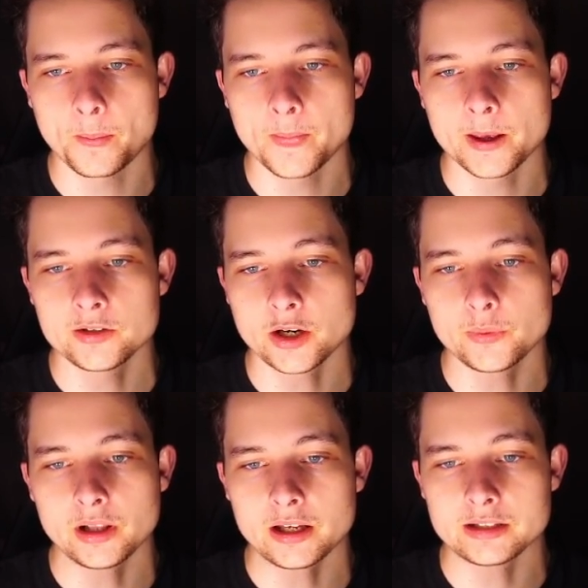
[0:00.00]
So I
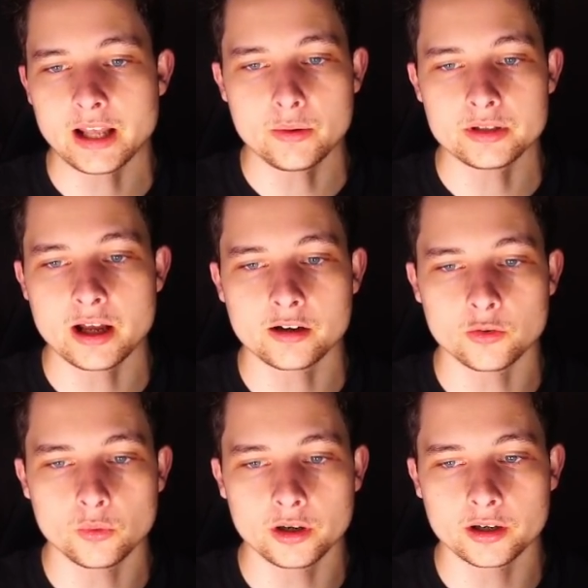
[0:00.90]
realized that was not going to
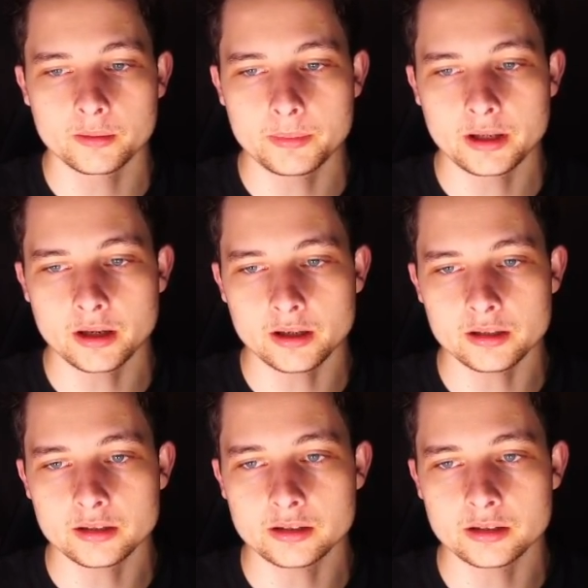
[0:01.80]
work
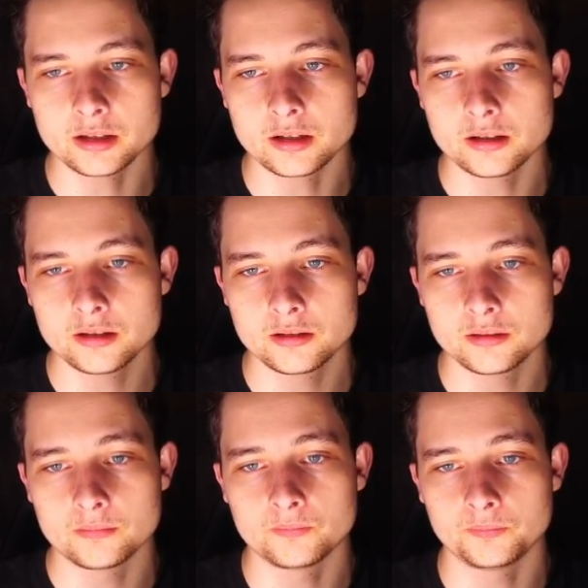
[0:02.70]
because
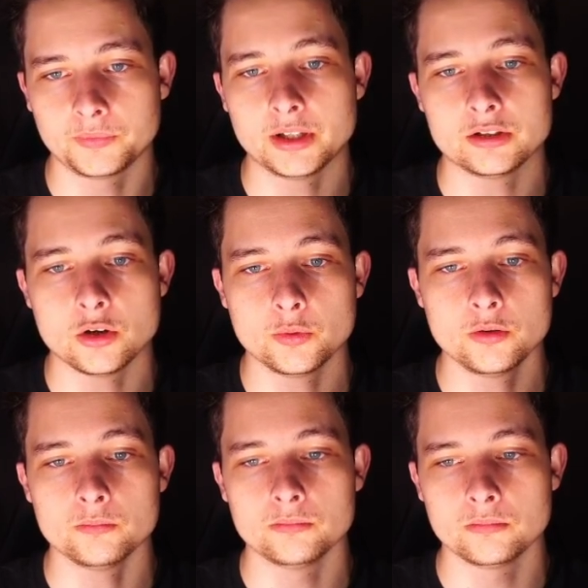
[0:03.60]
there's no room.
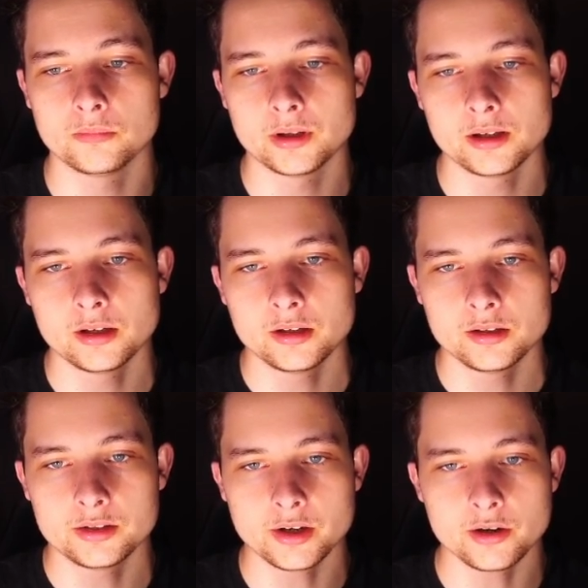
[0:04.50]

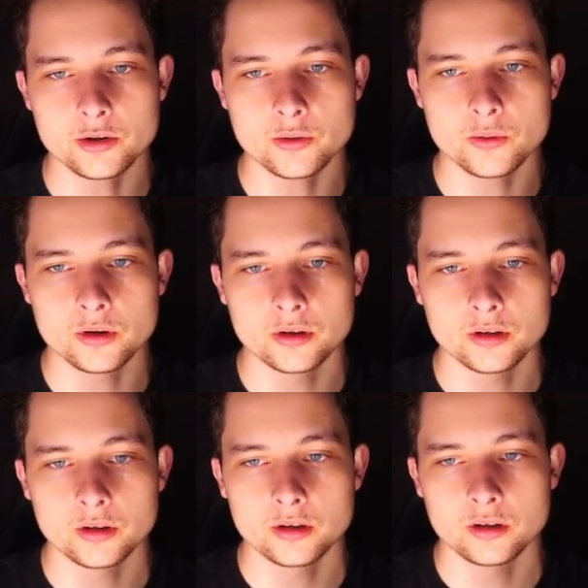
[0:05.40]
So
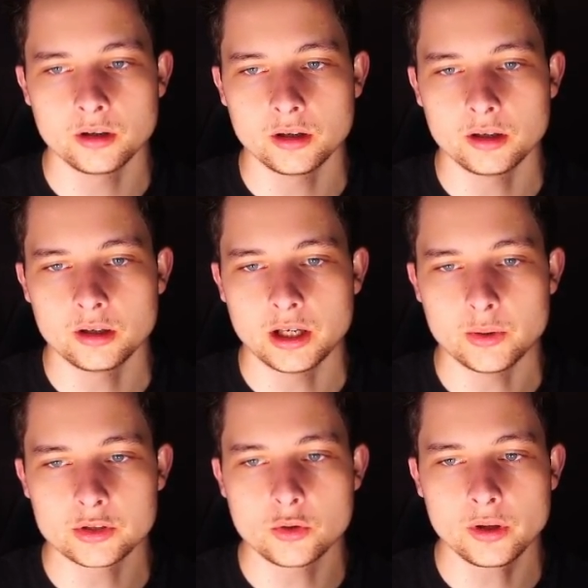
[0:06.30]
it was
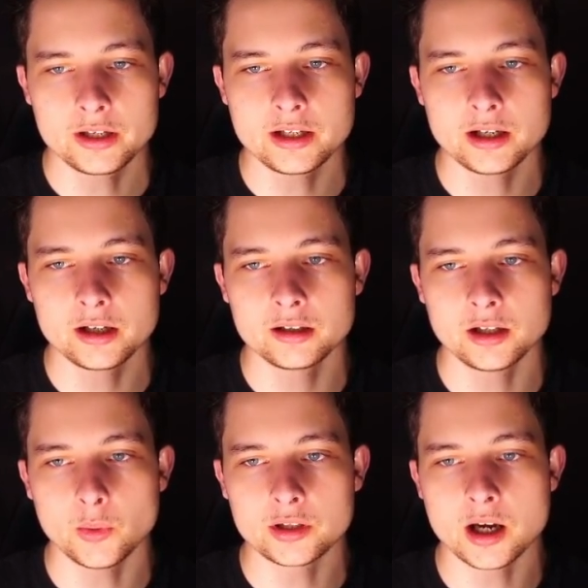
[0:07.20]
a cool idea. It
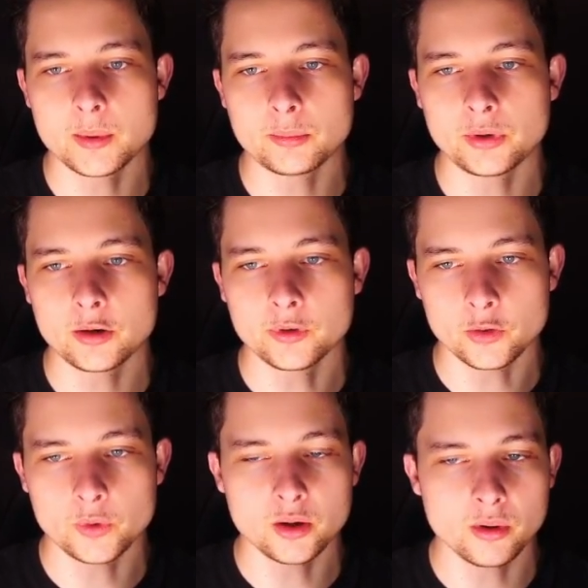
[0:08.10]
would come up right where the
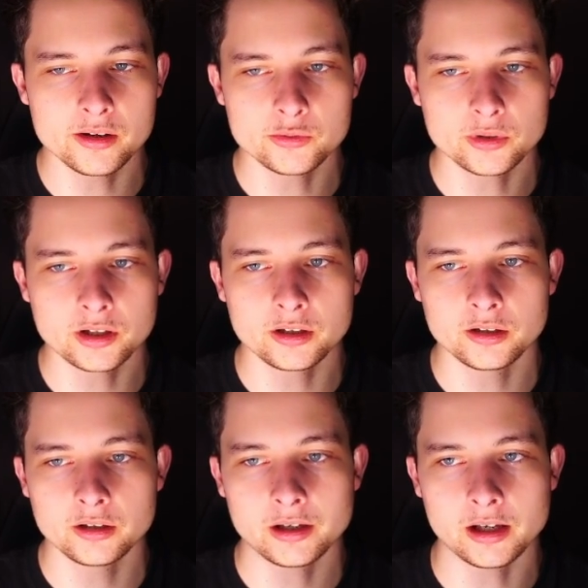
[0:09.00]
wheel wells were,
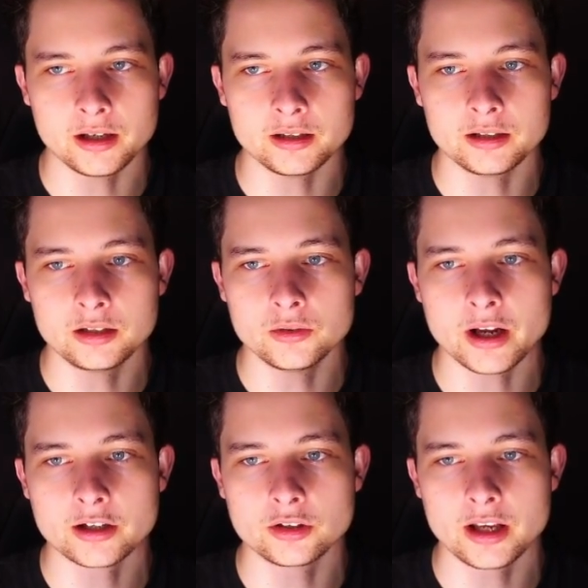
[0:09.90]
and you'd
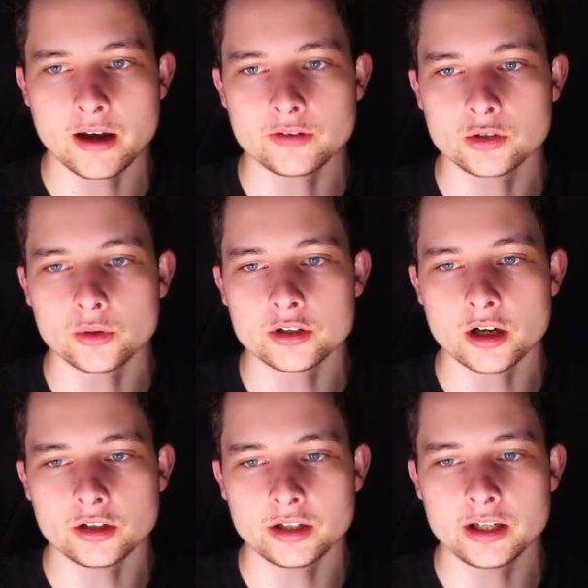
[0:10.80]
actually have storage
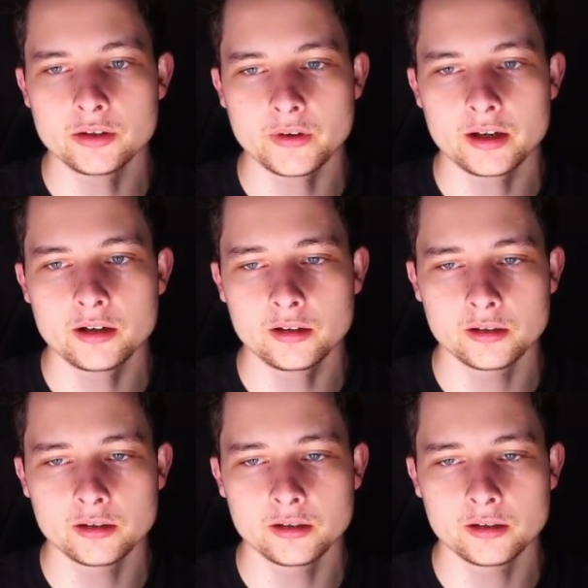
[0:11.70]
underneath right here.